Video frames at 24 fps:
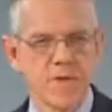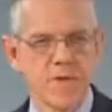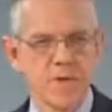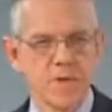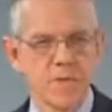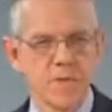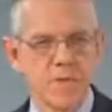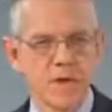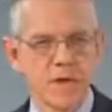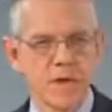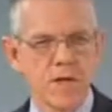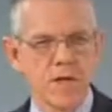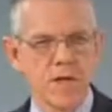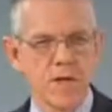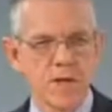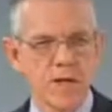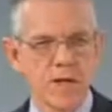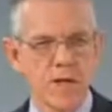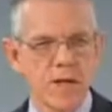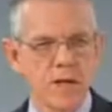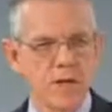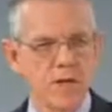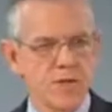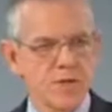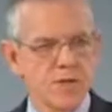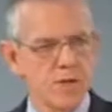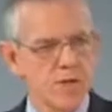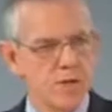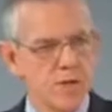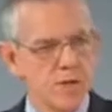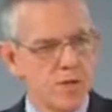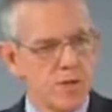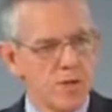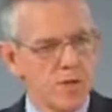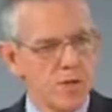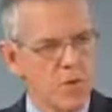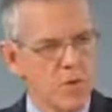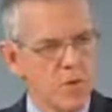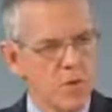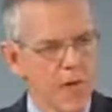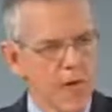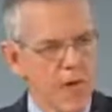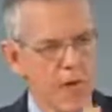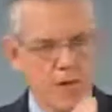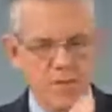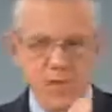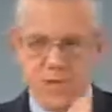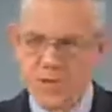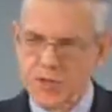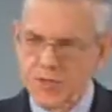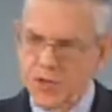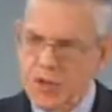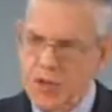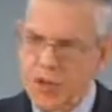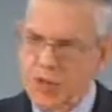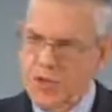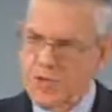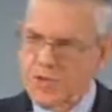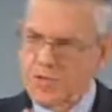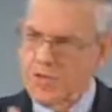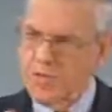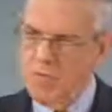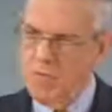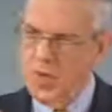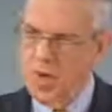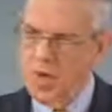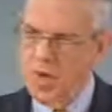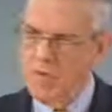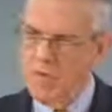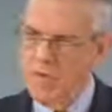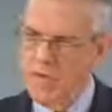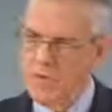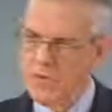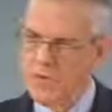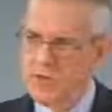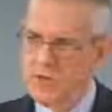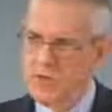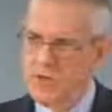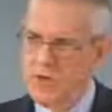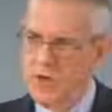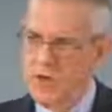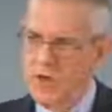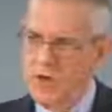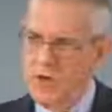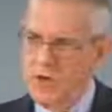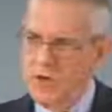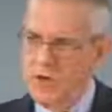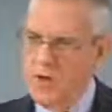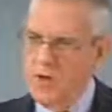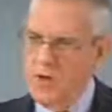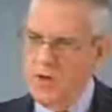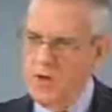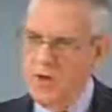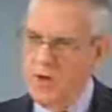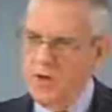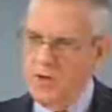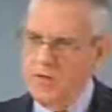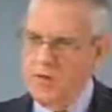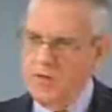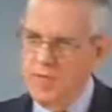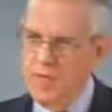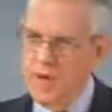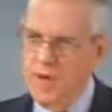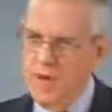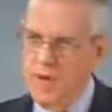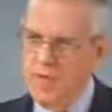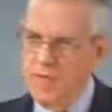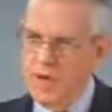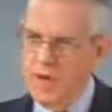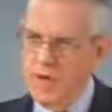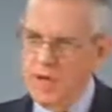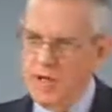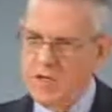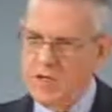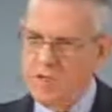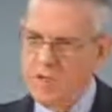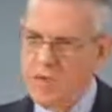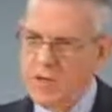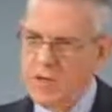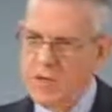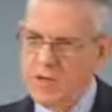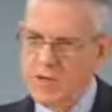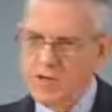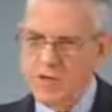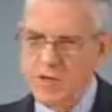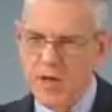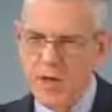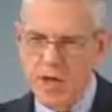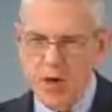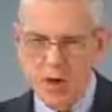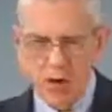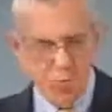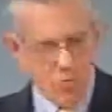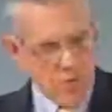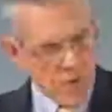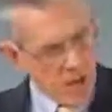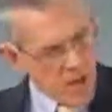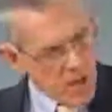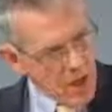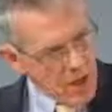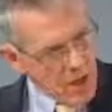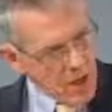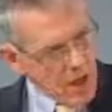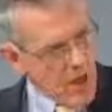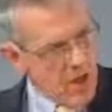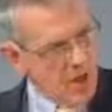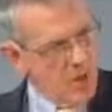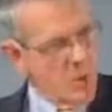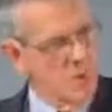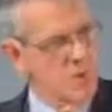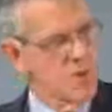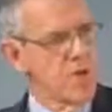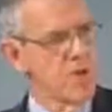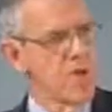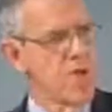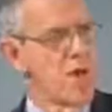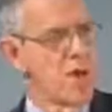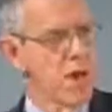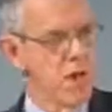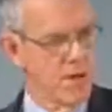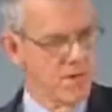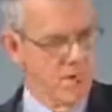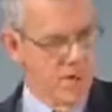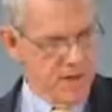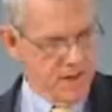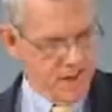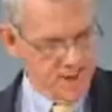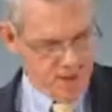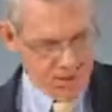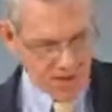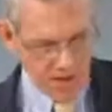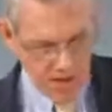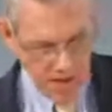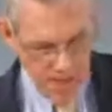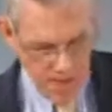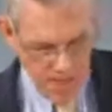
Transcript: But isn't in Israel they have a sequence of prophets that are developing this because they are allied with the God of history.